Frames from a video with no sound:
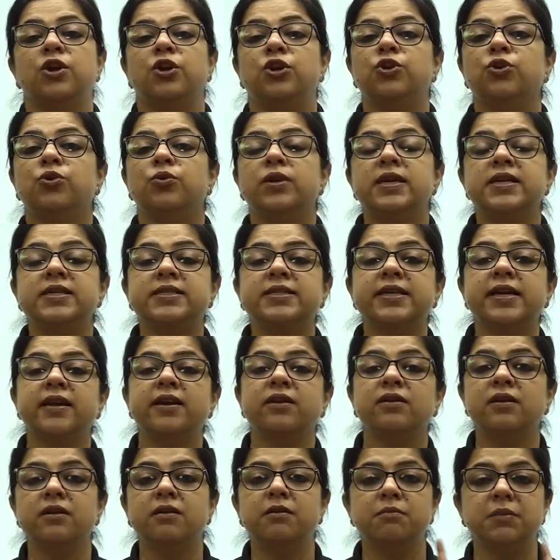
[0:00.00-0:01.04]

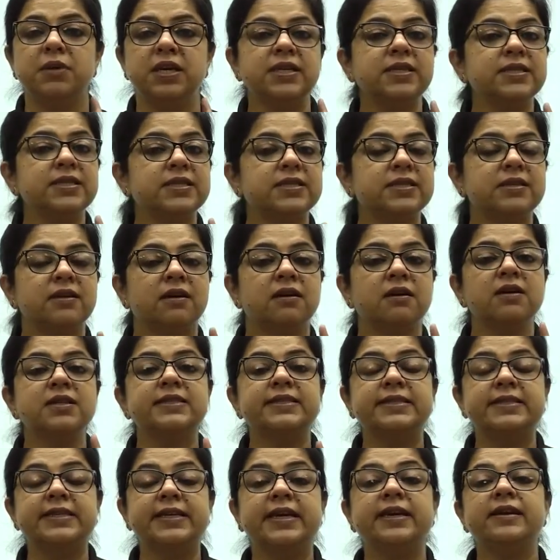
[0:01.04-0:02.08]
Unicellular means a
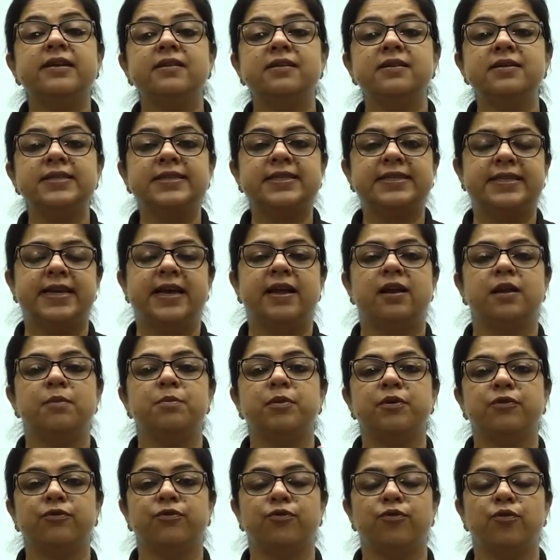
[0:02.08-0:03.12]
single cell
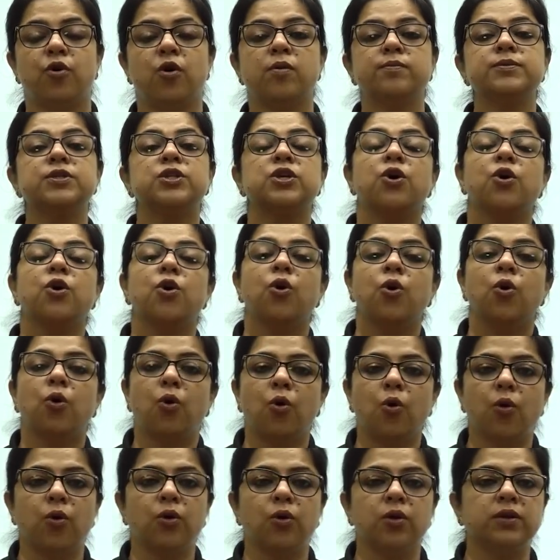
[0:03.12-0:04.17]
performs
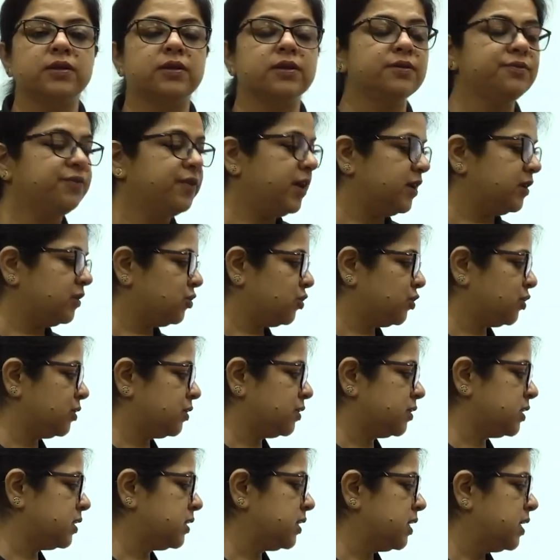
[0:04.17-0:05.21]
all the
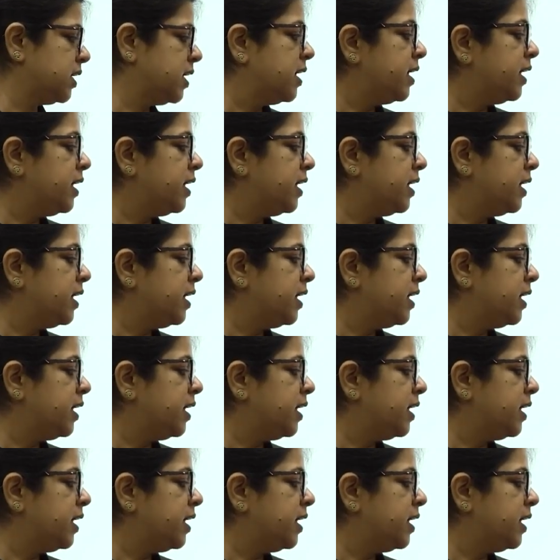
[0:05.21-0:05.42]
functions.